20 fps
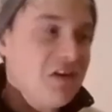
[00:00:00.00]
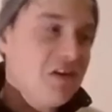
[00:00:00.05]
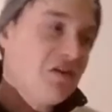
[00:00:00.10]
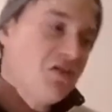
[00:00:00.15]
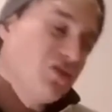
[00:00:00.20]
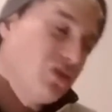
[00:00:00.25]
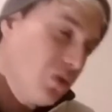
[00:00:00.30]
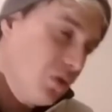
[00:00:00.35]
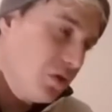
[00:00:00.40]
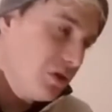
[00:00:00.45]

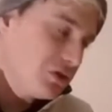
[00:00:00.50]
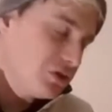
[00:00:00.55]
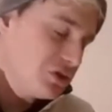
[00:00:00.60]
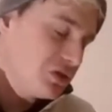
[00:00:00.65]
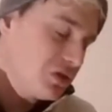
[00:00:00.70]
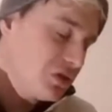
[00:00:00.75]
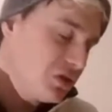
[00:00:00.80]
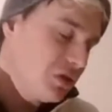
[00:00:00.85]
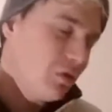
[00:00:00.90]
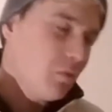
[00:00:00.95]
and
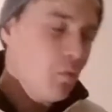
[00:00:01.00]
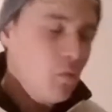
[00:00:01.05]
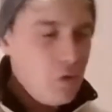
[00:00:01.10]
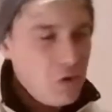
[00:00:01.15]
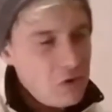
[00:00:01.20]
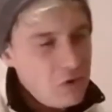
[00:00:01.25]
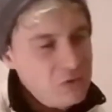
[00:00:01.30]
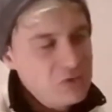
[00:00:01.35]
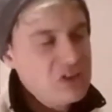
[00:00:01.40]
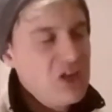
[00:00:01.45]
torture and
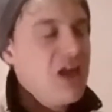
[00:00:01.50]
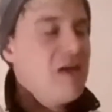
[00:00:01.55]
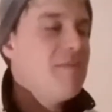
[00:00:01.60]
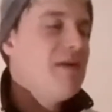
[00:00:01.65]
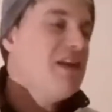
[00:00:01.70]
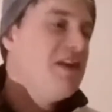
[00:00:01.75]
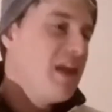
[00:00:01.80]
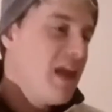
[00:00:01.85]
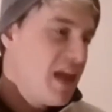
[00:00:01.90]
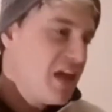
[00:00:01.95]
world
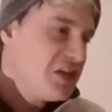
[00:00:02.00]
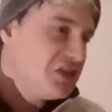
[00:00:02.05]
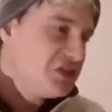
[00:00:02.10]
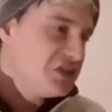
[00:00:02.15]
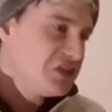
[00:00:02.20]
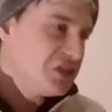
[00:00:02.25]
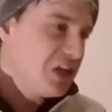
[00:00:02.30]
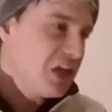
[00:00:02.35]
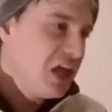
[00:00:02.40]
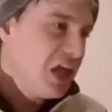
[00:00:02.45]

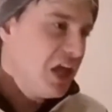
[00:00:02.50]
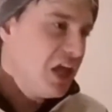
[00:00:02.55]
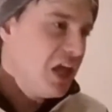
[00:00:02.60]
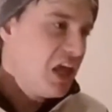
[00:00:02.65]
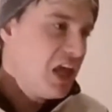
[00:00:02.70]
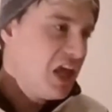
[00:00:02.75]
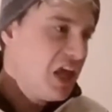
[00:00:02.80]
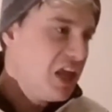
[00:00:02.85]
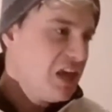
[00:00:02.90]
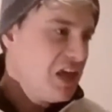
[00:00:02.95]
domination,
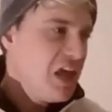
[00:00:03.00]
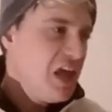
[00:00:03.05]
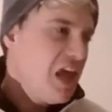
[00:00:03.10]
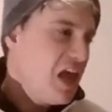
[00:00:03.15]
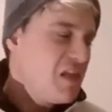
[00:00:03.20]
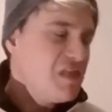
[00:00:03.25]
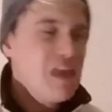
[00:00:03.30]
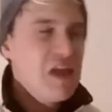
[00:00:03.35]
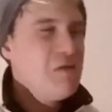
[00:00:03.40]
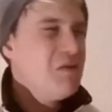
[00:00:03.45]

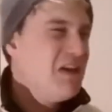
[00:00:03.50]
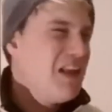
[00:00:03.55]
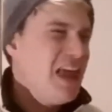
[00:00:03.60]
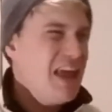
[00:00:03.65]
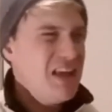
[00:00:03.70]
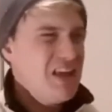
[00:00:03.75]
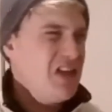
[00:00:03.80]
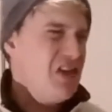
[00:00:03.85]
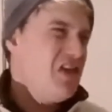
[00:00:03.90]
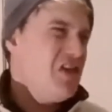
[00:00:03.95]
and they were
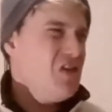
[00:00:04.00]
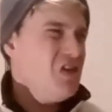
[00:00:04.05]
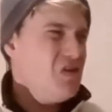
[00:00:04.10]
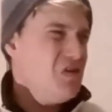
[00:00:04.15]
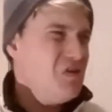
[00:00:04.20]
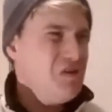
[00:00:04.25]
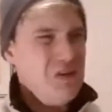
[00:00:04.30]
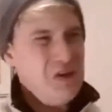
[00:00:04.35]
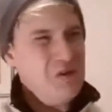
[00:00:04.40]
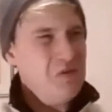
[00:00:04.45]
like,
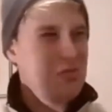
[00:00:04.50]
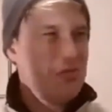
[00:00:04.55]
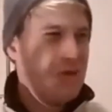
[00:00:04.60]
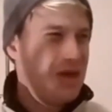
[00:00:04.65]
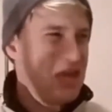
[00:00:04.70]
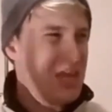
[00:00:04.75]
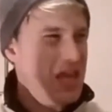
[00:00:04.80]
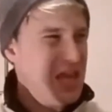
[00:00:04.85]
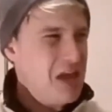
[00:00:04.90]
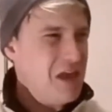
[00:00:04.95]
ew, you're
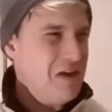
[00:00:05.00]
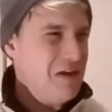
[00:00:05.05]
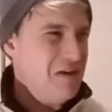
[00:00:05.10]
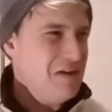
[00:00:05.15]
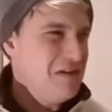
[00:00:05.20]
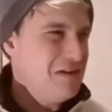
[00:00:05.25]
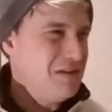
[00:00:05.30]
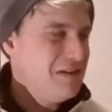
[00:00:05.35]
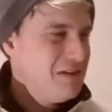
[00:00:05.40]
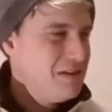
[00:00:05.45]

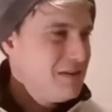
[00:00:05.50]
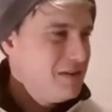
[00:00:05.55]
weird.